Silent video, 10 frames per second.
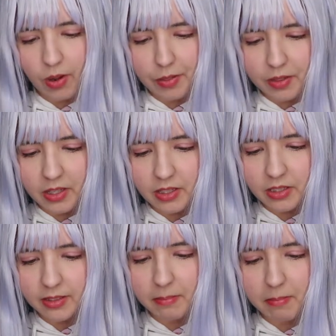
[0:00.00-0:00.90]
I think
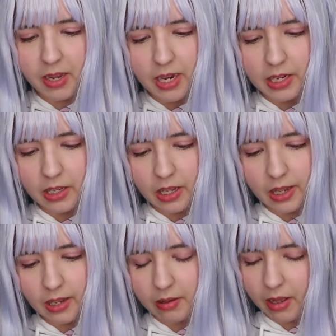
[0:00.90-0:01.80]
this is made,
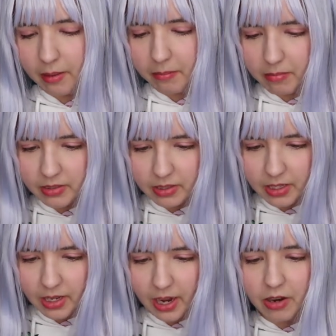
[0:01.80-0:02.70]

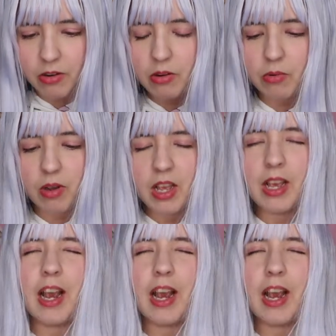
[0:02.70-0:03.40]
see, I don't know.